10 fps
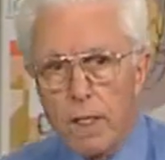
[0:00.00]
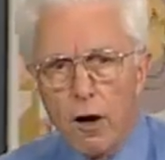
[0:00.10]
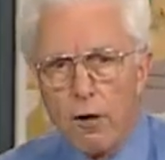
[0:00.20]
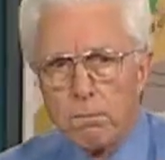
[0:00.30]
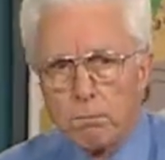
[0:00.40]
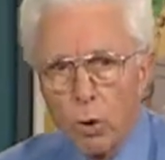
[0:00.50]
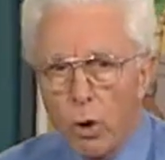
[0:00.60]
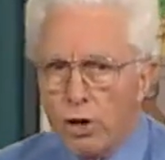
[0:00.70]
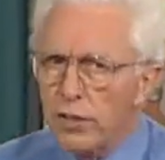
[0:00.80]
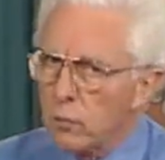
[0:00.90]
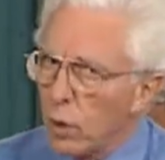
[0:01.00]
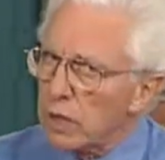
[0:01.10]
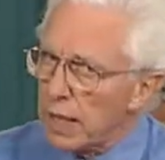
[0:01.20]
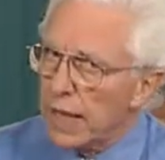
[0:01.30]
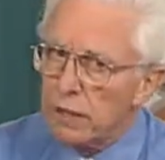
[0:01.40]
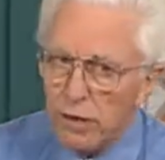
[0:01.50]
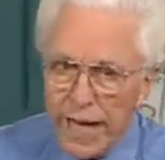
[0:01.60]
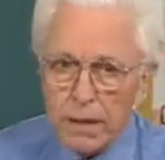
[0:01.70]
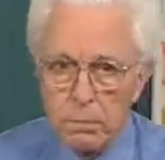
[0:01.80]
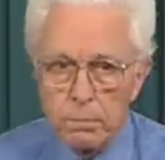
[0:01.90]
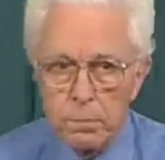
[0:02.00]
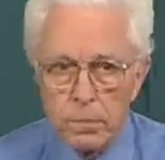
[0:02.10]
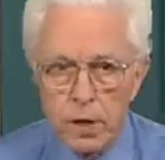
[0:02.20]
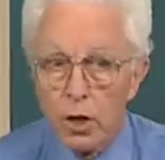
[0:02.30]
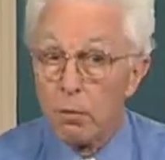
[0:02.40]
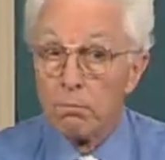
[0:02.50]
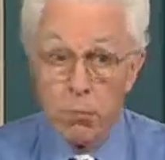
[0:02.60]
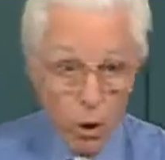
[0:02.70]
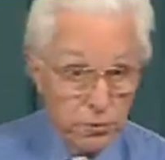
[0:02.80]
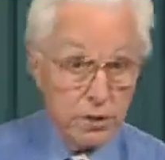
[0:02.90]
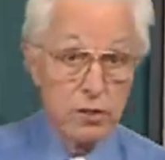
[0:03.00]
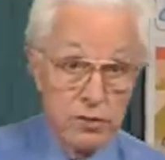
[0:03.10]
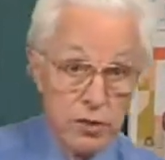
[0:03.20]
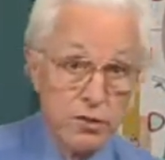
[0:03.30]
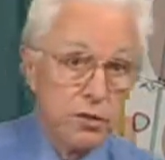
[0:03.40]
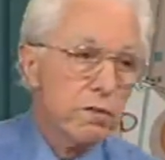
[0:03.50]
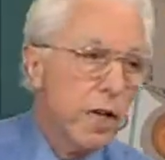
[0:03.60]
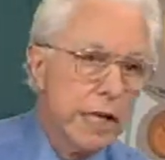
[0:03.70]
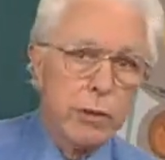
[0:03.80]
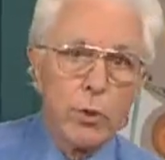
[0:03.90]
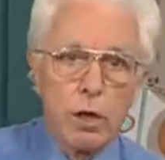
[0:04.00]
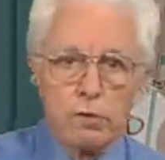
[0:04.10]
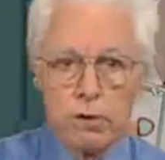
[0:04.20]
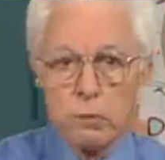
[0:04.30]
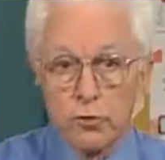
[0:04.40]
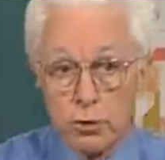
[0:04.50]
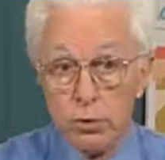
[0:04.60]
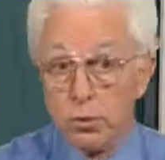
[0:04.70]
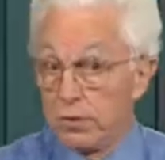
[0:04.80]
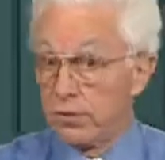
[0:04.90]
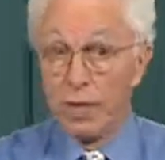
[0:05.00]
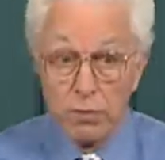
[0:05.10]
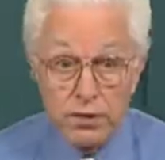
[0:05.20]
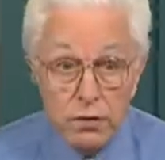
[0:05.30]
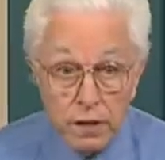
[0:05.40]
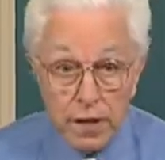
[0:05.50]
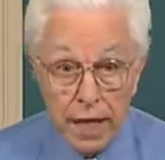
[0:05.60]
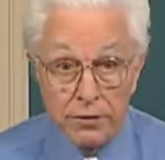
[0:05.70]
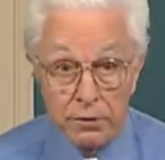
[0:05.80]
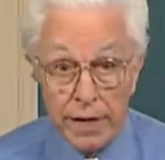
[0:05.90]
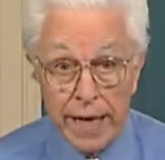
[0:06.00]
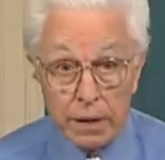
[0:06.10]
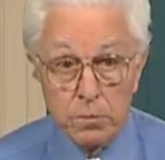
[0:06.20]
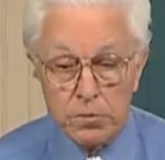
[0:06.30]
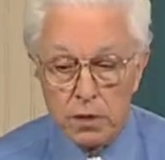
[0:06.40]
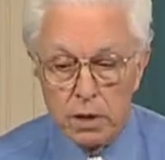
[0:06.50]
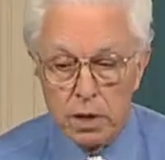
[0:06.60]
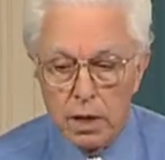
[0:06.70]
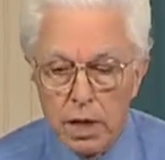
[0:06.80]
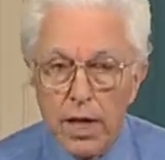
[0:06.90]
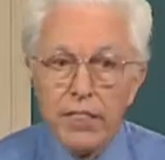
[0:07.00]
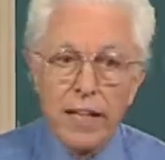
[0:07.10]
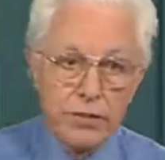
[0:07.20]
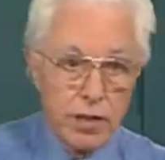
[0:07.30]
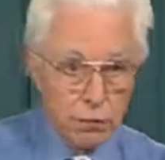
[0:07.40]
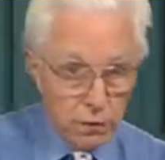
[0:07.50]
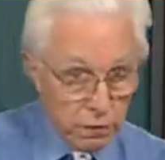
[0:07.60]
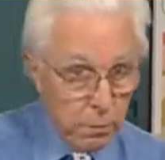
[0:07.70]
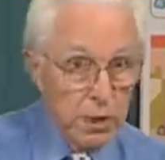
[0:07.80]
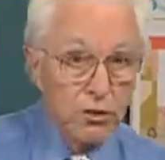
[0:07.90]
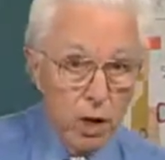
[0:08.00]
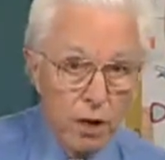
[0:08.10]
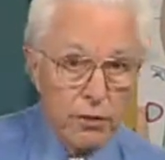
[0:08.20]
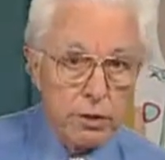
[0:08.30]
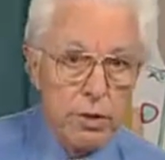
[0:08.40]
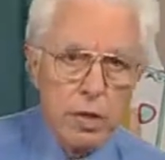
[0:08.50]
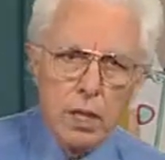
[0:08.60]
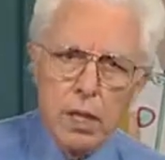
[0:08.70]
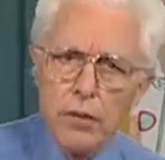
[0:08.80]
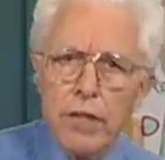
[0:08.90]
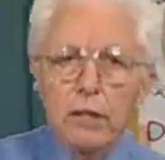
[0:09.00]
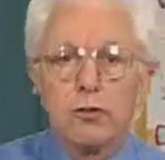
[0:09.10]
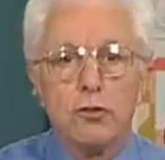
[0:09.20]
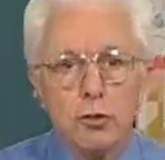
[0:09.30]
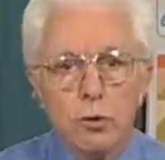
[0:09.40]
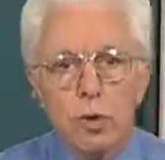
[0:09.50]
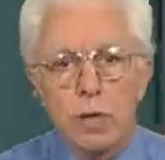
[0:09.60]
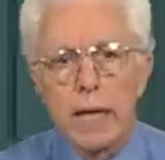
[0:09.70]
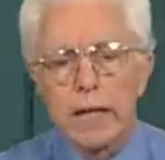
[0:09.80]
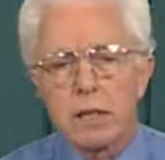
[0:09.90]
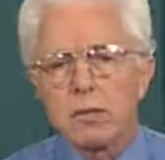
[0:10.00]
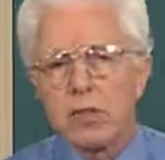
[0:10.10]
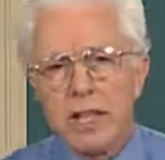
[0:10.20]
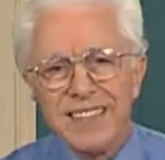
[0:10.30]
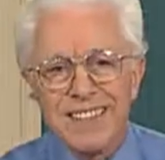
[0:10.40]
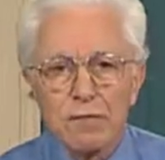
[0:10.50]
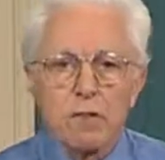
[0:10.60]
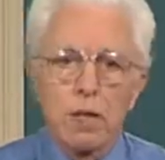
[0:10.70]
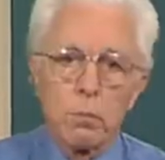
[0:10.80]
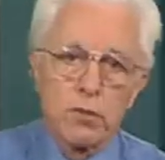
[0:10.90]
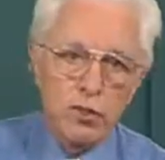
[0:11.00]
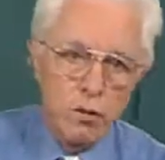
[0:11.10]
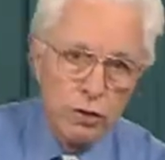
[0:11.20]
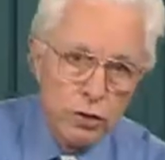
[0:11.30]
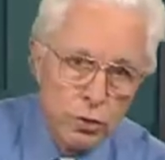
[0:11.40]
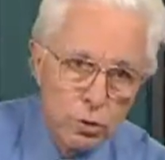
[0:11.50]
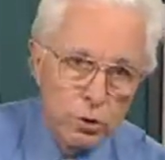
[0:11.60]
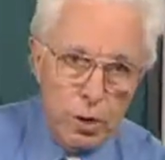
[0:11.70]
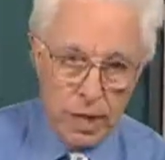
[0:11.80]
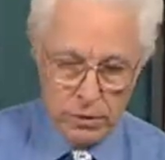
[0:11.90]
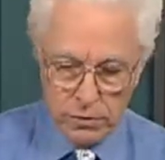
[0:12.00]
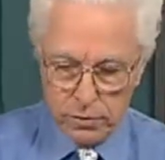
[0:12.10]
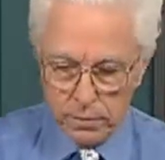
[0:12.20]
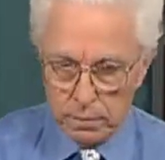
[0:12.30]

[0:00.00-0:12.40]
of more than one kind of atom. Most consist of anywhere from two to several different kinds of atoms that differ from each other in that their nuclei contain different numbers of neutrons.